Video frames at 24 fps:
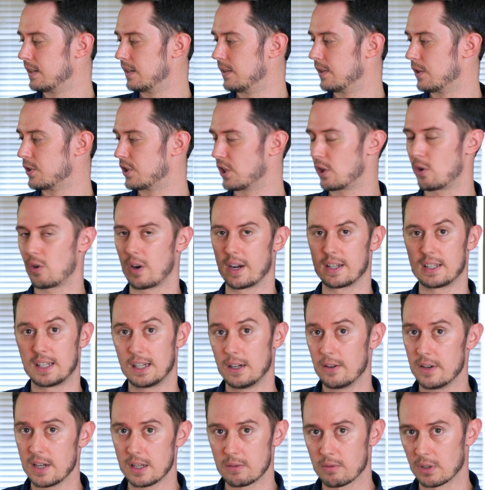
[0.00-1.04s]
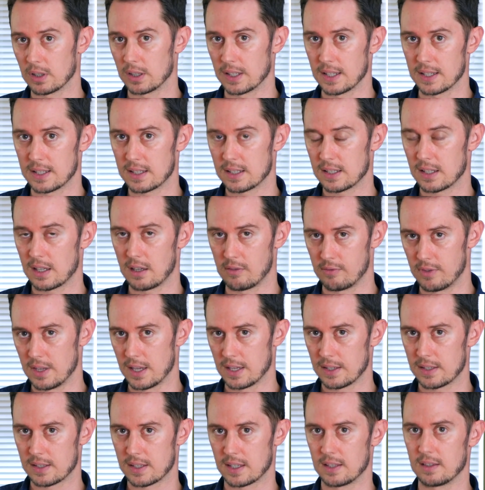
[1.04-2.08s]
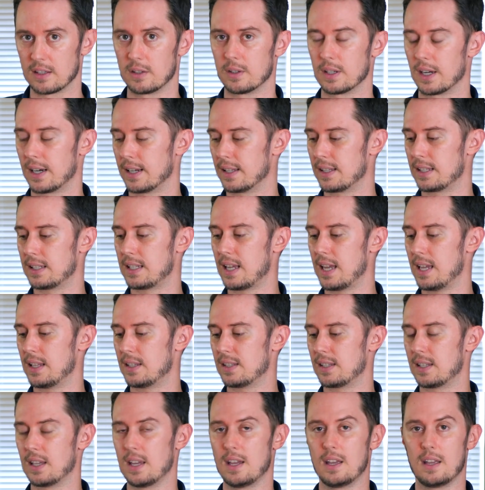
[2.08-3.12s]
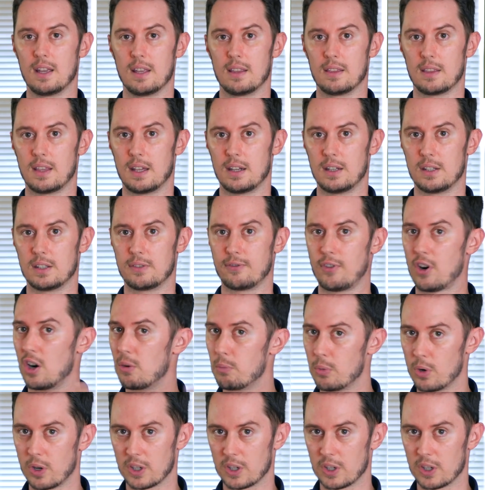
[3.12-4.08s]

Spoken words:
there's a Criterion release of this in the United States that is far more